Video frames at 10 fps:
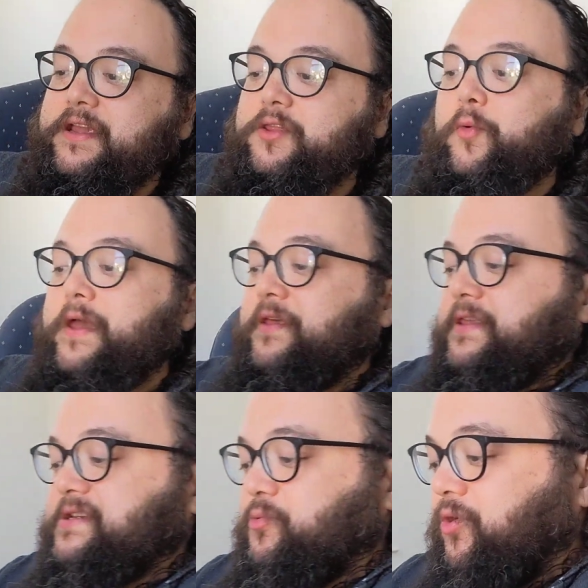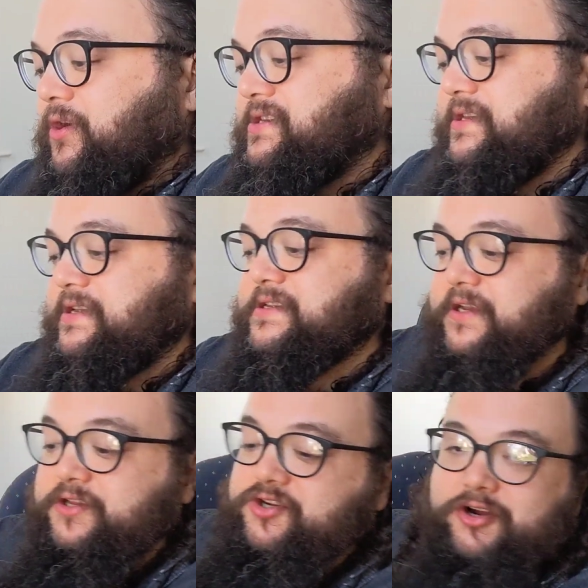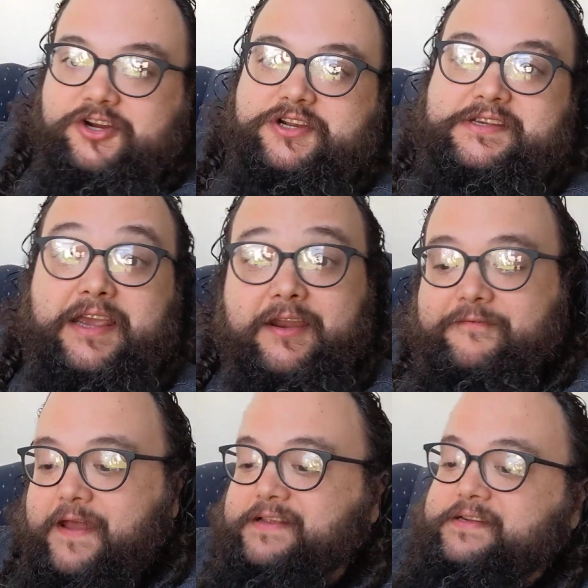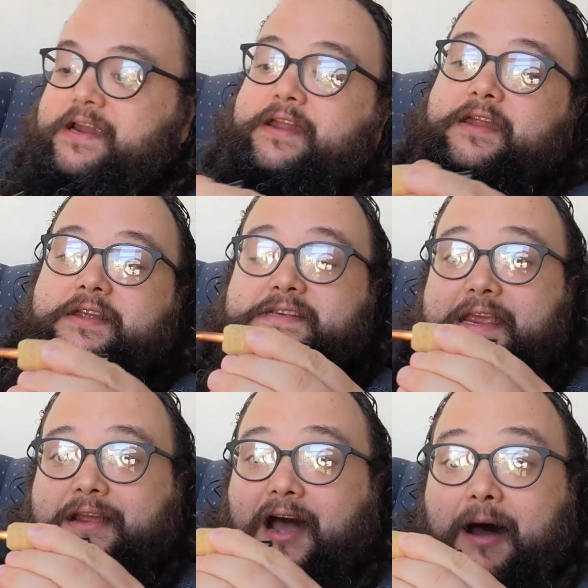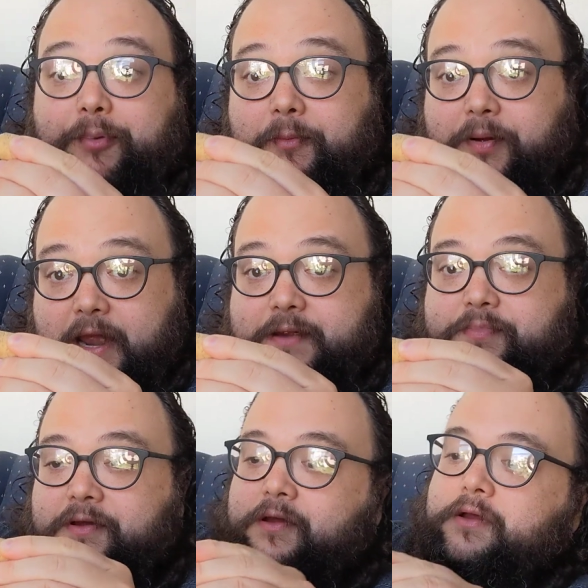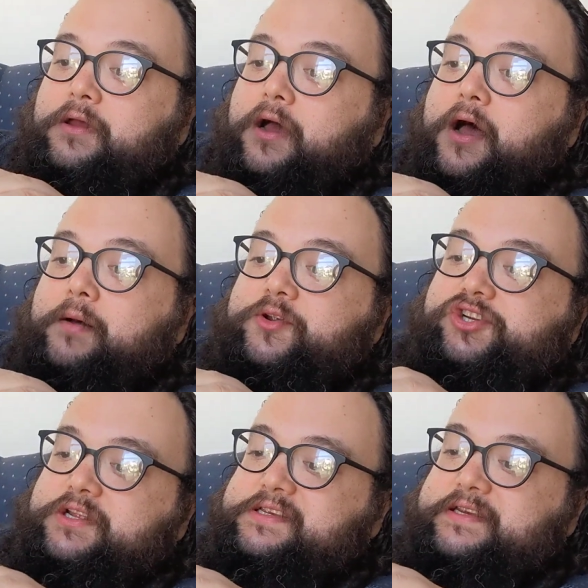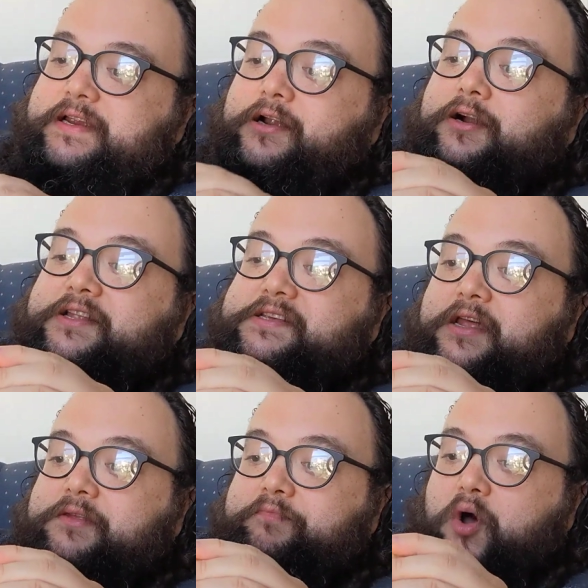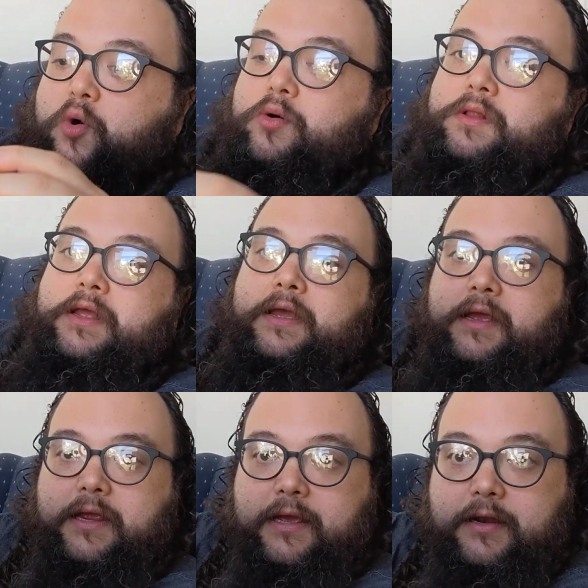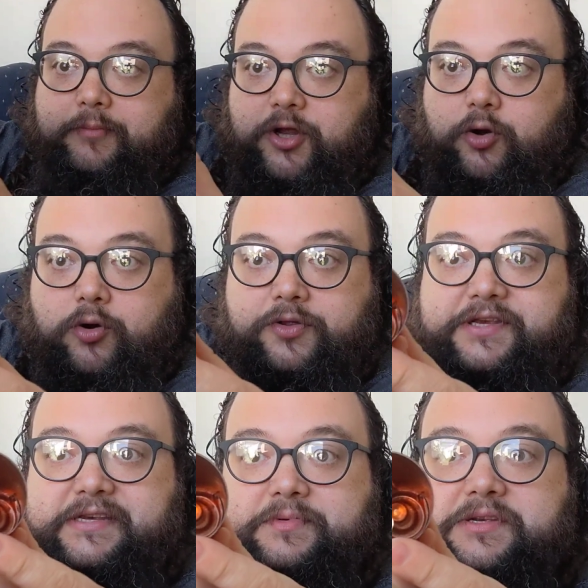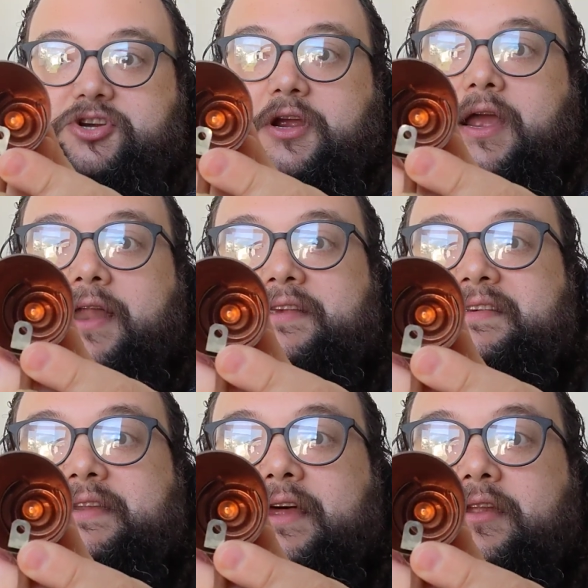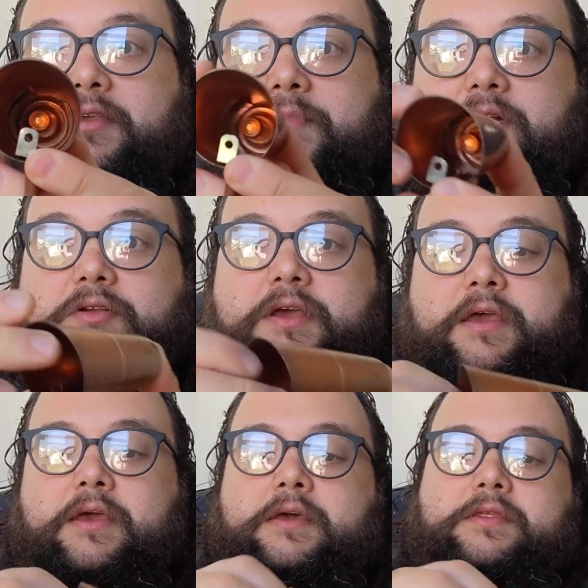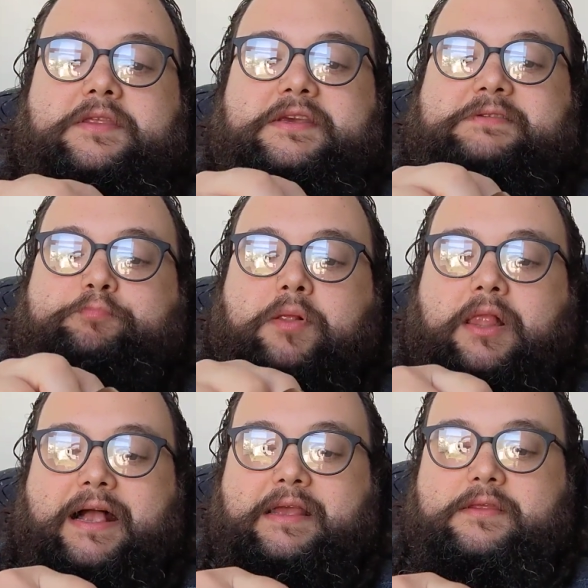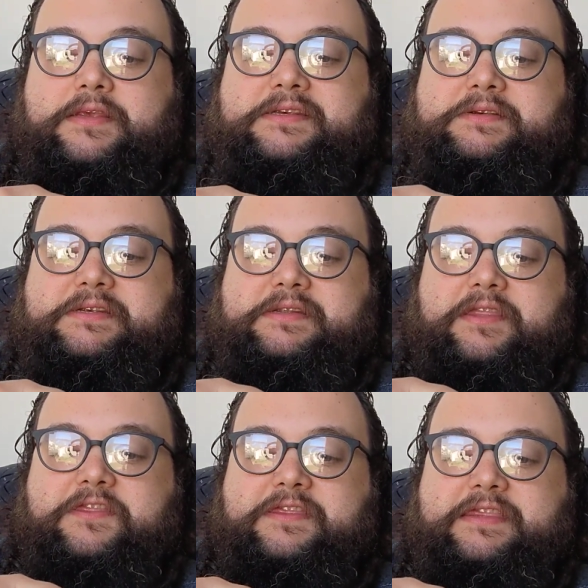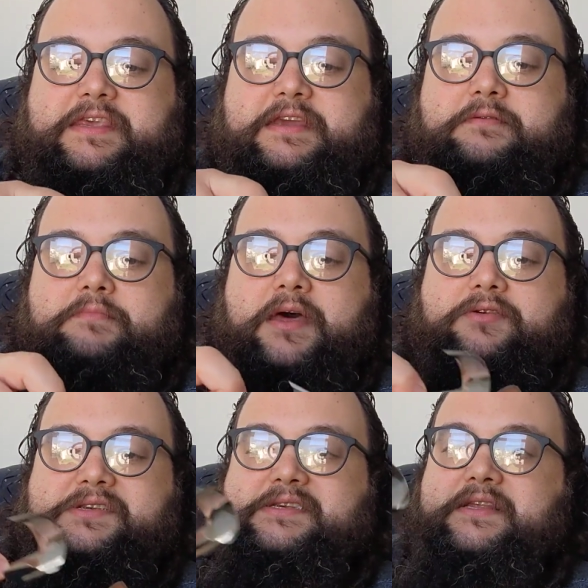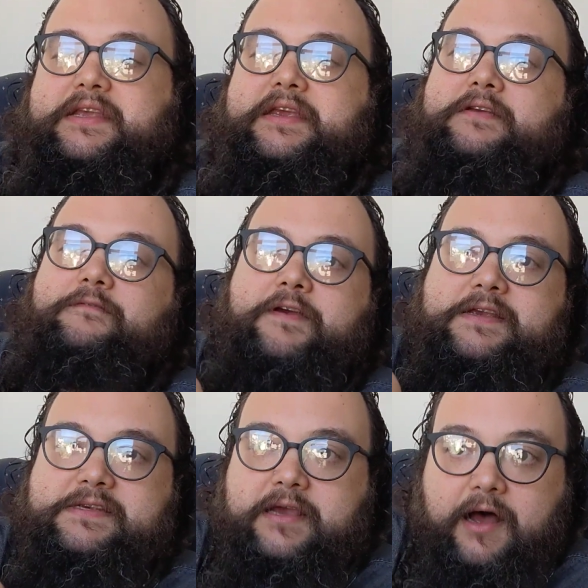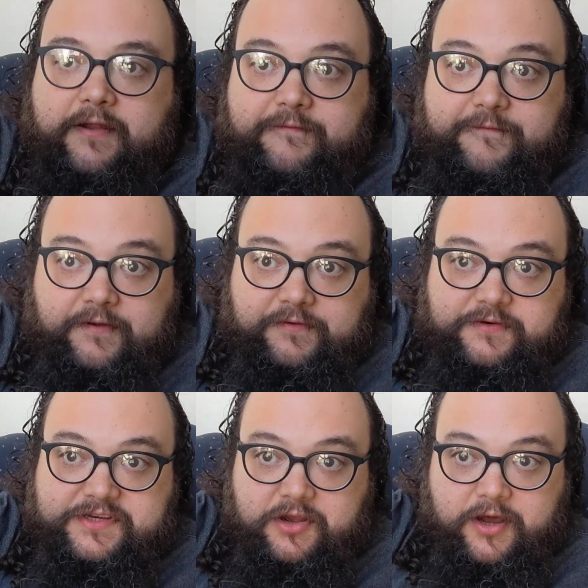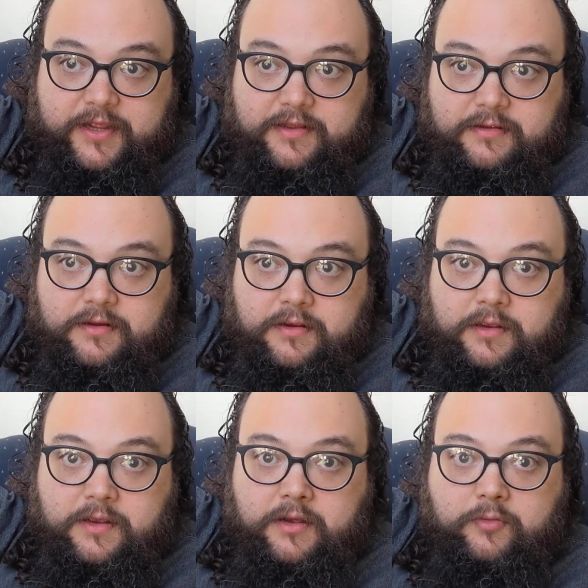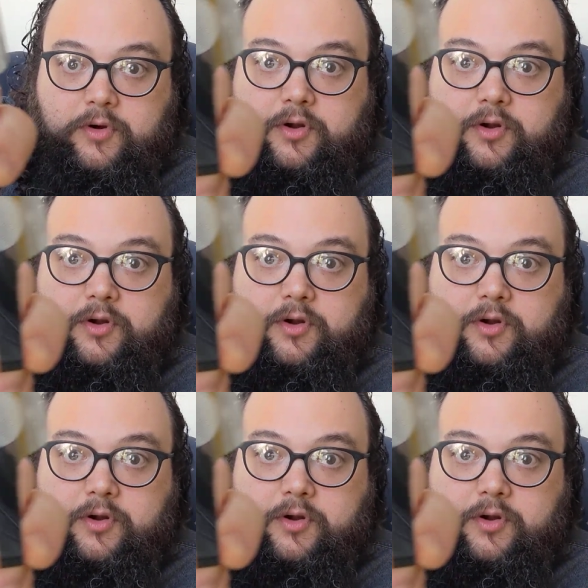the way that this works is the construction is kind of fascinating. It is a copper pipe, as you can see here, and it's got the bowl. And I'm going to hold this up so that you can kind of see down in the middle. This thin metal sleeve has got filters on it. I'm